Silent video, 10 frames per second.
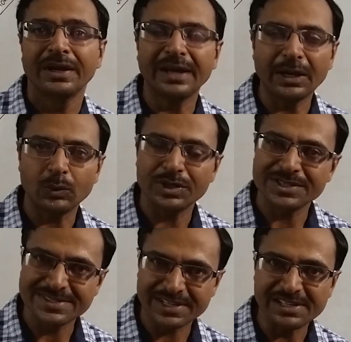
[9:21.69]

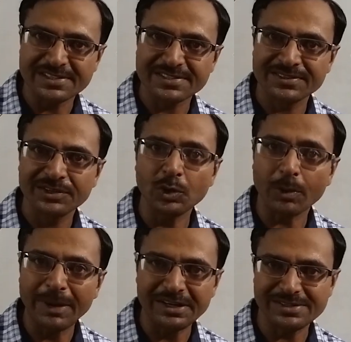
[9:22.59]
calculation skills,
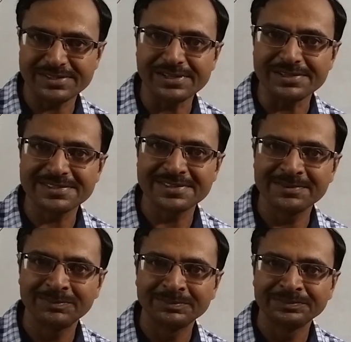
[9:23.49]
your mental skills.